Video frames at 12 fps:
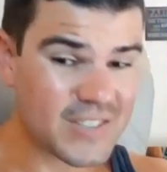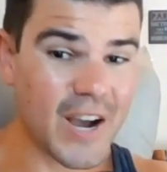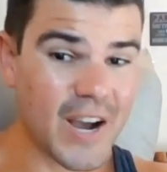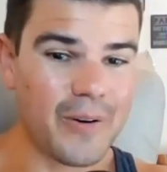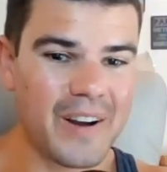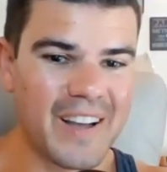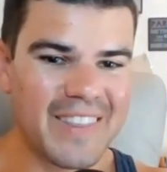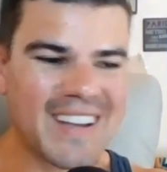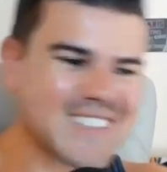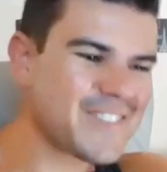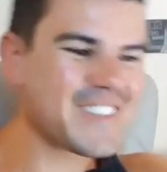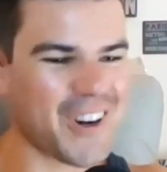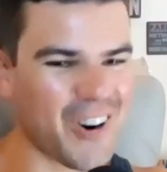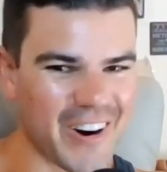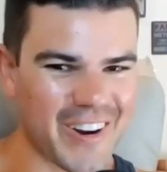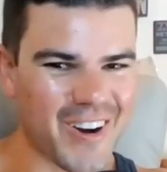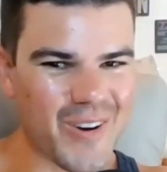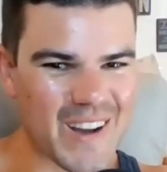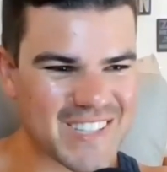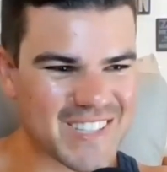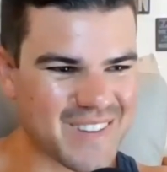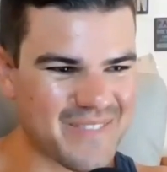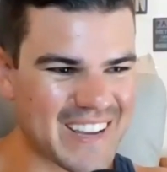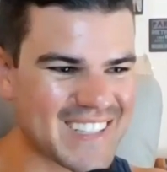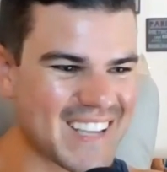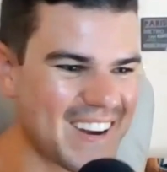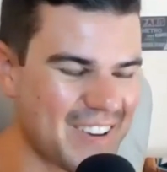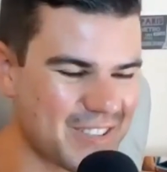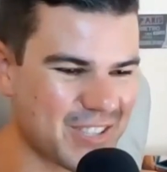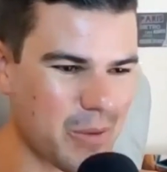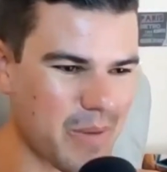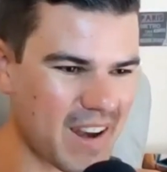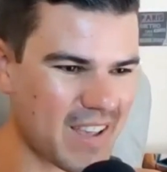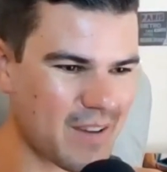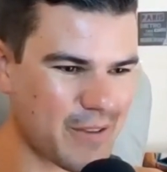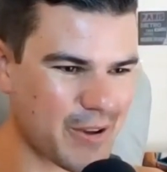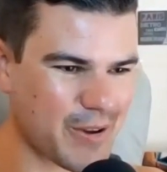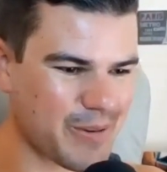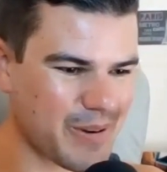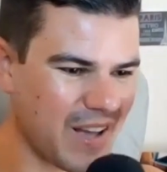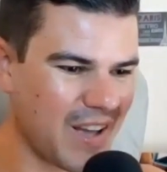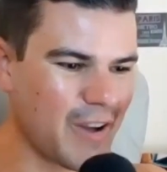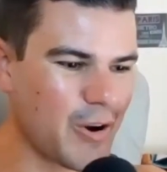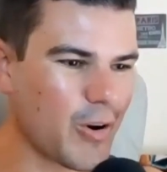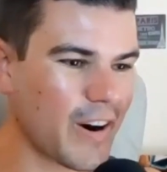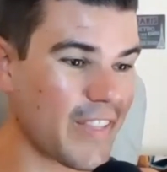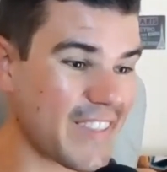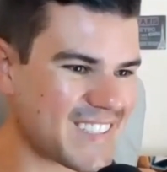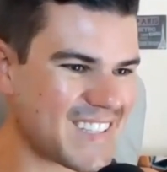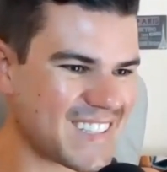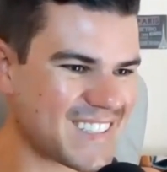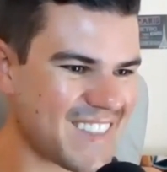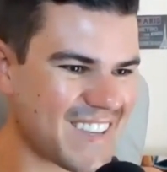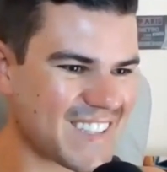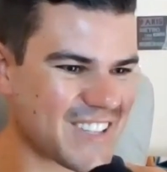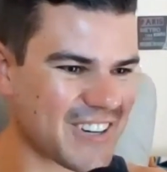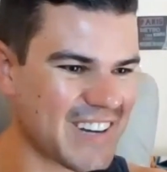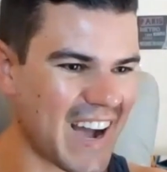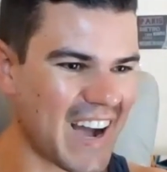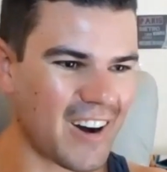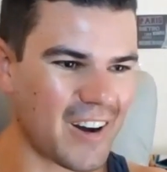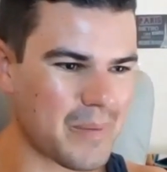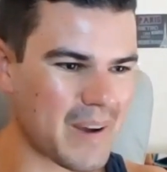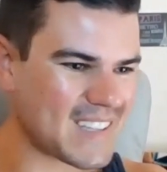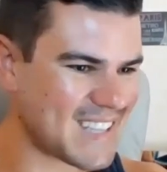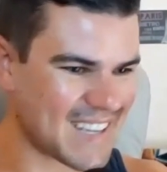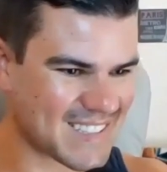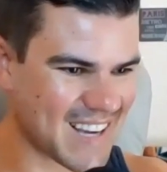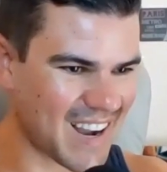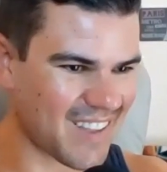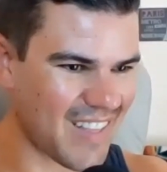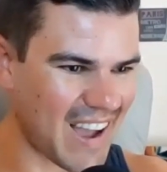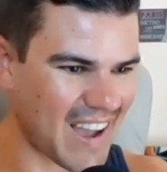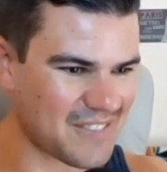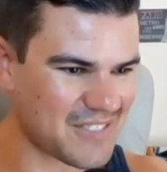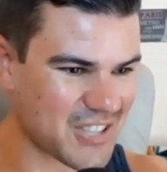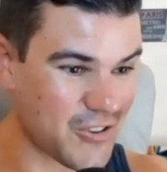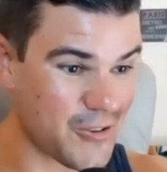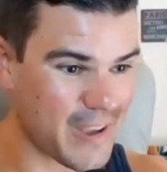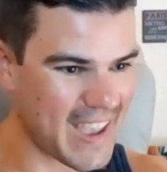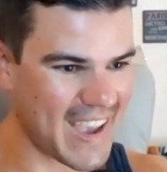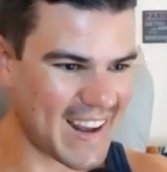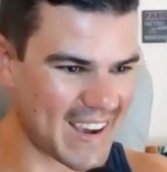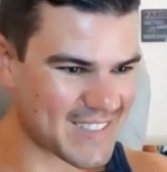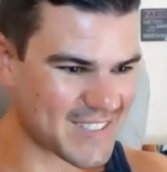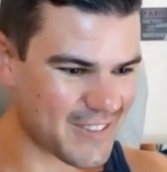So that's a rhetorical question because I know so many of you who are listening to this are not on my TikTok live, so you can't